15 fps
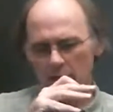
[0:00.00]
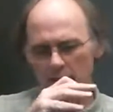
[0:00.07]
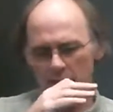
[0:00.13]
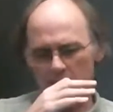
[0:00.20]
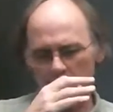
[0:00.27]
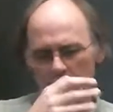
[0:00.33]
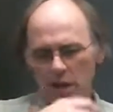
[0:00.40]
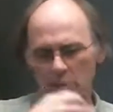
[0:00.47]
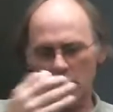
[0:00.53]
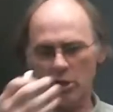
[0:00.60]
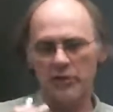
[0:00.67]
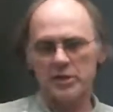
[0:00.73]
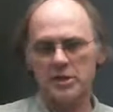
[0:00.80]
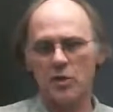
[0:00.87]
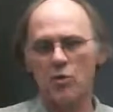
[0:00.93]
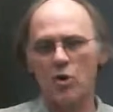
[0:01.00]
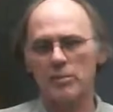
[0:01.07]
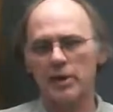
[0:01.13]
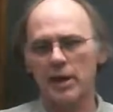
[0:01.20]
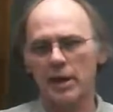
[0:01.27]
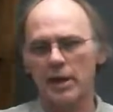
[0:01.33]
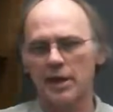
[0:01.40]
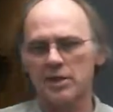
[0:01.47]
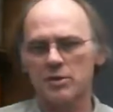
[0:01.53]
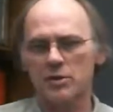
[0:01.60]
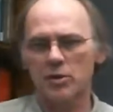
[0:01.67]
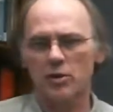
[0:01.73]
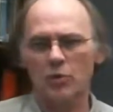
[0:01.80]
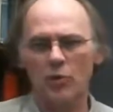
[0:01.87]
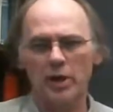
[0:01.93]
non-relativistic quantum mechanics,
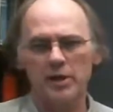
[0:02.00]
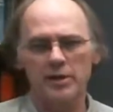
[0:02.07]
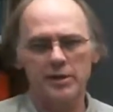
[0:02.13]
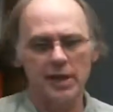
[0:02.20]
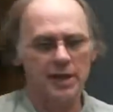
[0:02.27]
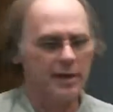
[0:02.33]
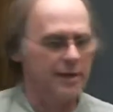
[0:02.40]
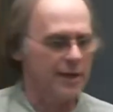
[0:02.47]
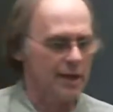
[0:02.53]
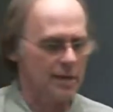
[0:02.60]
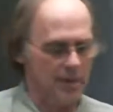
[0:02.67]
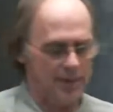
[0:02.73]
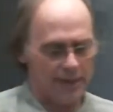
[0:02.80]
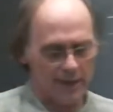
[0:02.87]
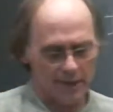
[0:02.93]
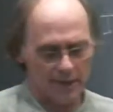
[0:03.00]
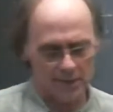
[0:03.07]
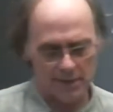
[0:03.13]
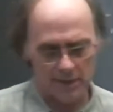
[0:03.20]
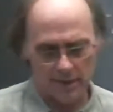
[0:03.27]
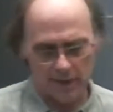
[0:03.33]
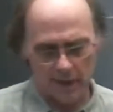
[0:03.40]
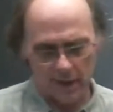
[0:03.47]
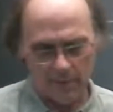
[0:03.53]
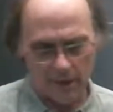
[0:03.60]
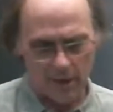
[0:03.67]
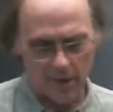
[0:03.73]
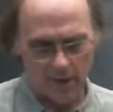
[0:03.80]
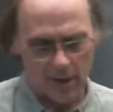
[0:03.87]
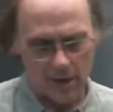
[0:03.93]
the way you tend to think about things is you think
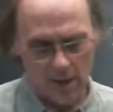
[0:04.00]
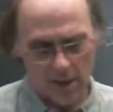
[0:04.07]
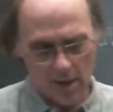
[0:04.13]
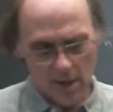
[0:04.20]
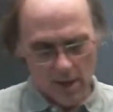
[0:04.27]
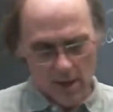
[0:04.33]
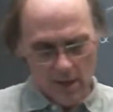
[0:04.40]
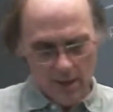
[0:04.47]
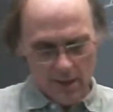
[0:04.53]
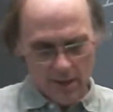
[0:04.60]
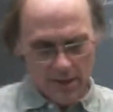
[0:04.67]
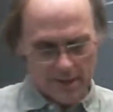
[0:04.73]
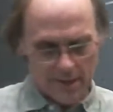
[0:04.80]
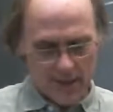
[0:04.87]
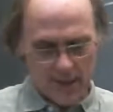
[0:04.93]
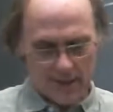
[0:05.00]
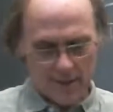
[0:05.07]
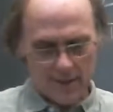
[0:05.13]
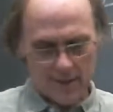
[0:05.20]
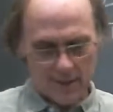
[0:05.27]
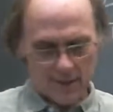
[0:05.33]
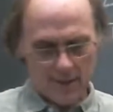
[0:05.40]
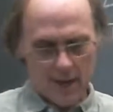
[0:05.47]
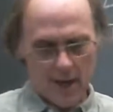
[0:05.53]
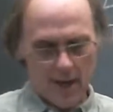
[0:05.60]
about the states as